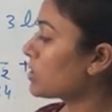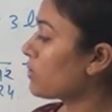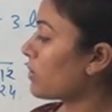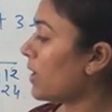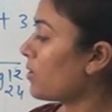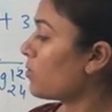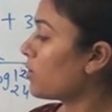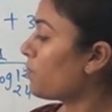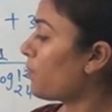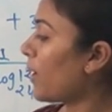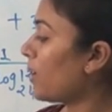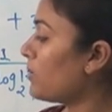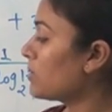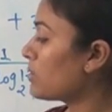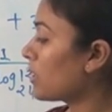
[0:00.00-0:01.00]
square root
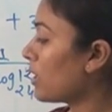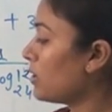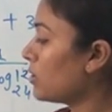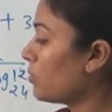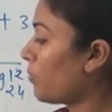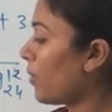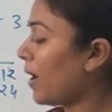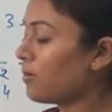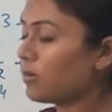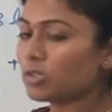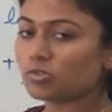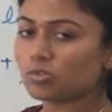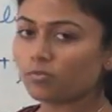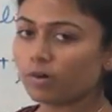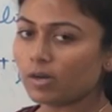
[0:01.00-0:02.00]
5 is equal to 5
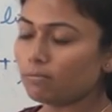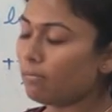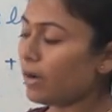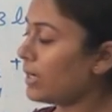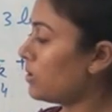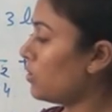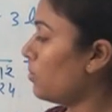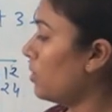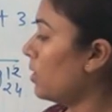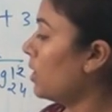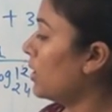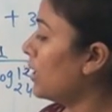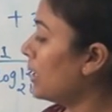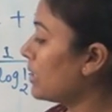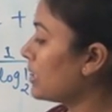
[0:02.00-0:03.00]
raised to 1 by 2.
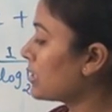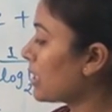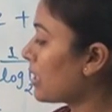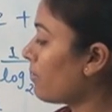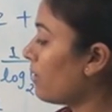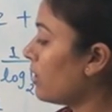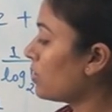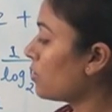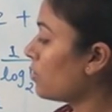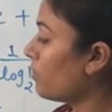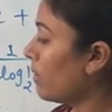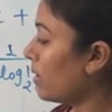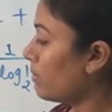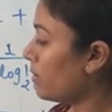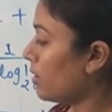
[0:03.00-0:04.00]
It is equal to
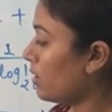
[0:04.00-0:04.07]
1